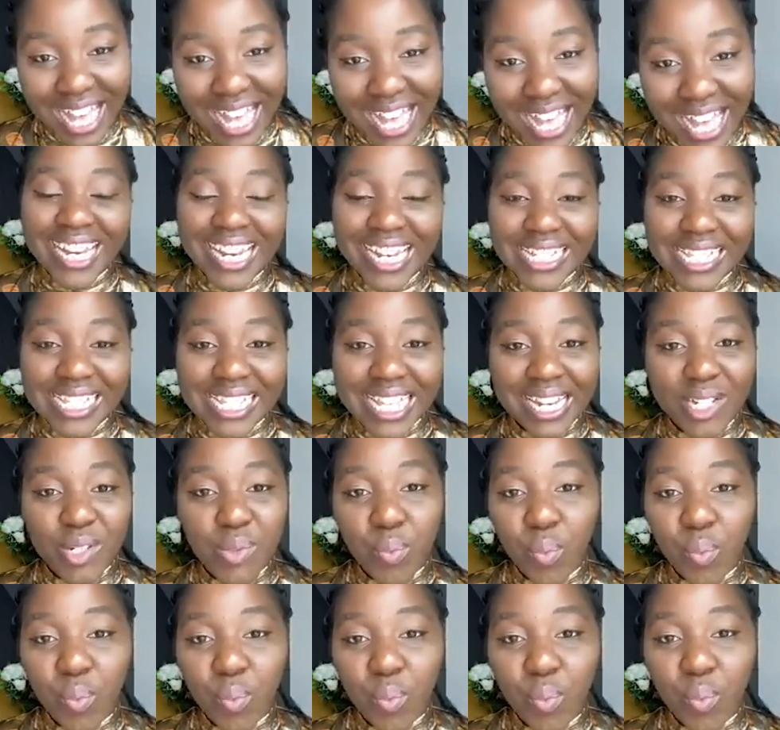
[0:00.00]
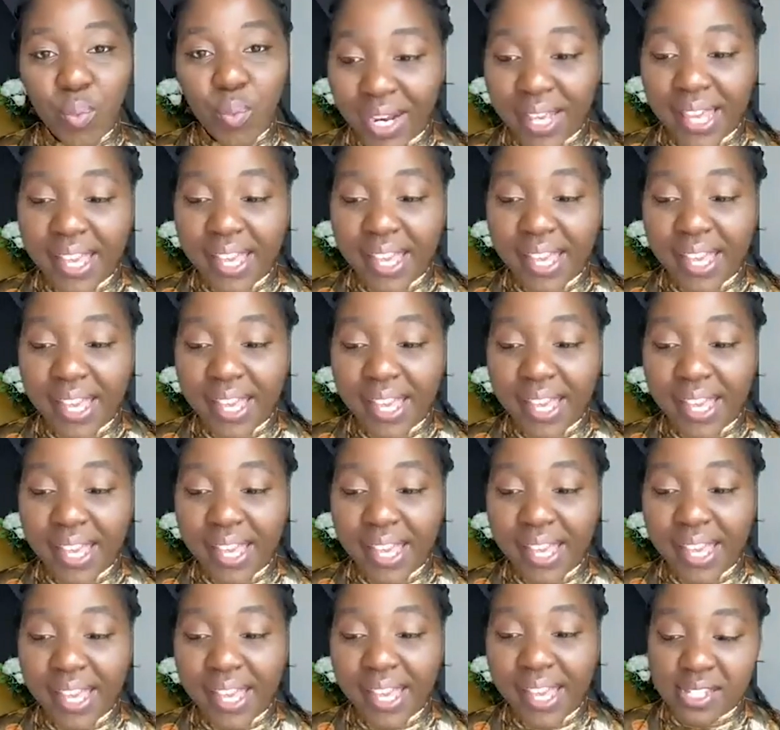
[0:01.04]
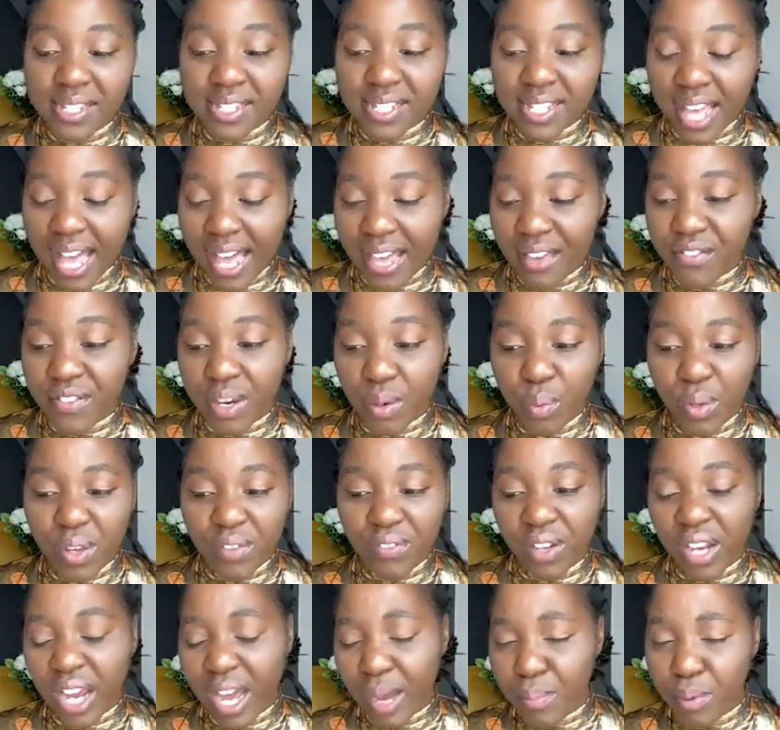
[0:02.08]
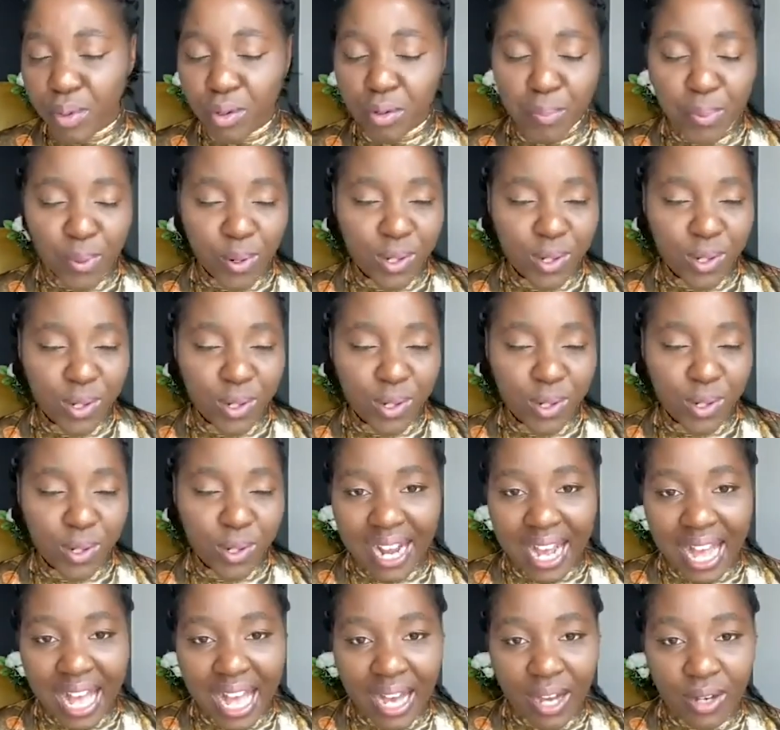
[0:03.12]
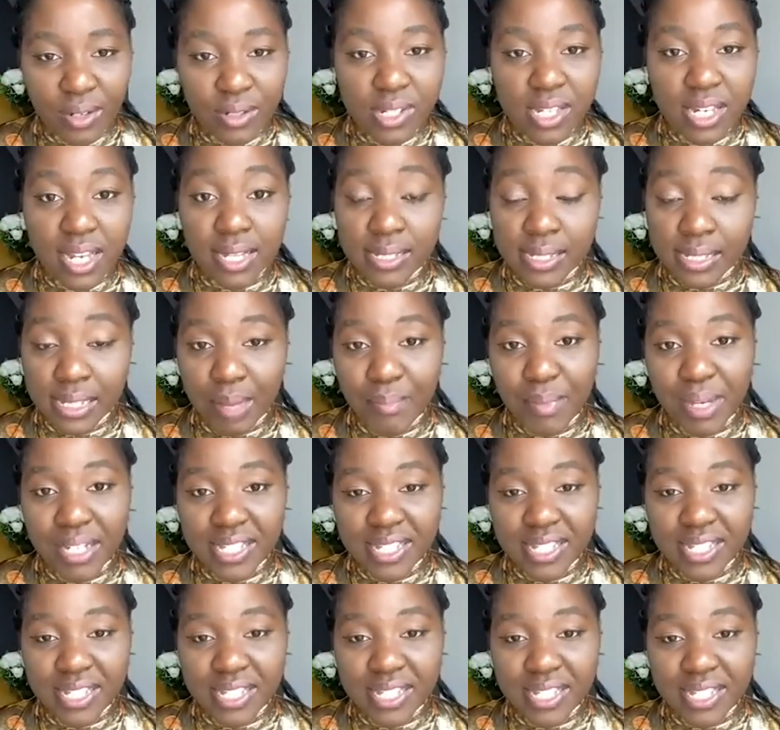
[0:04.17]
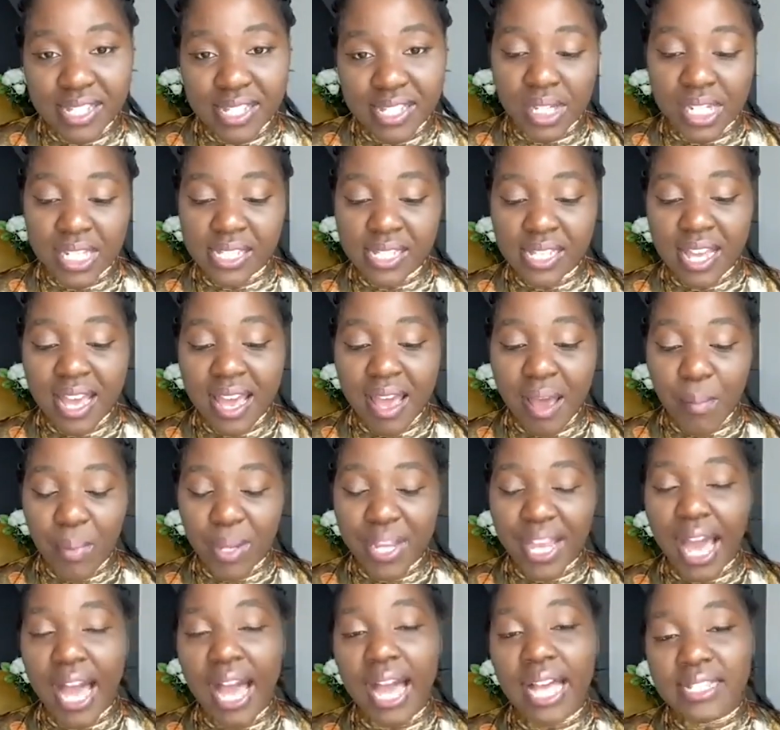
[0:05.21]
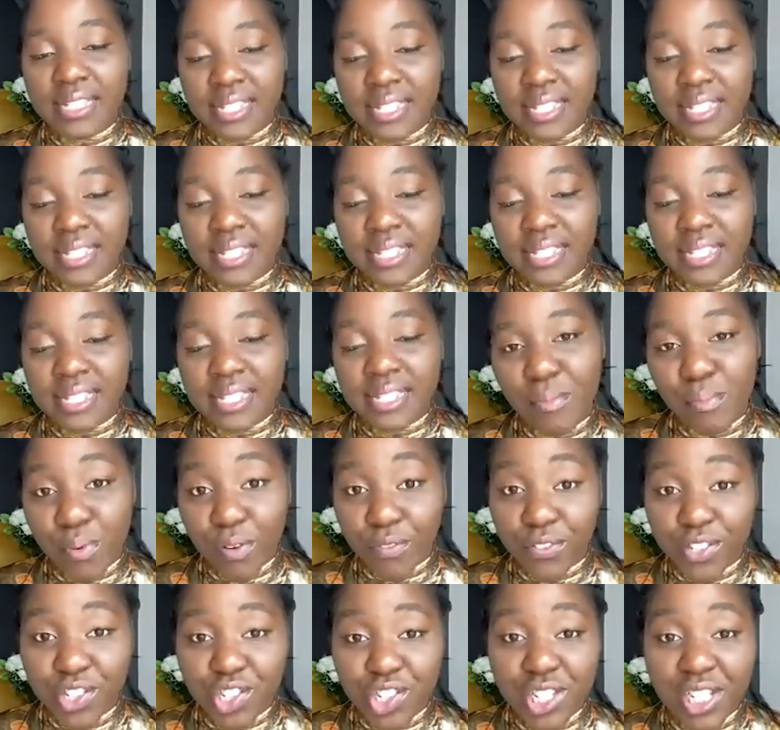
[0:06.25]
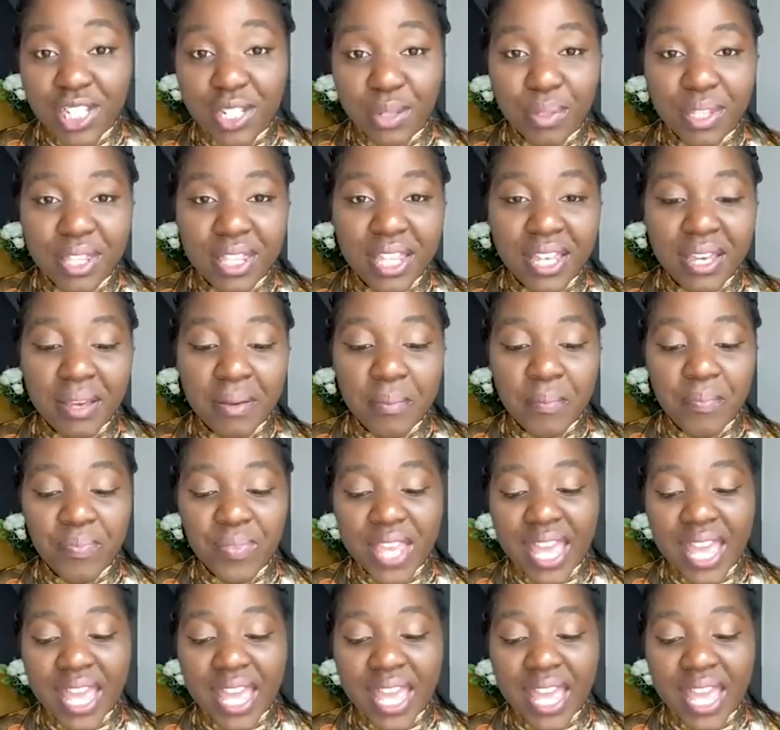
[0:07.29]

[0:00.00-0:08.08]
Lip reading: And then I started working a lot with Skaiva. We have a couple of projects that are out and some are still unreleased. But yeah, I started working professionally with him.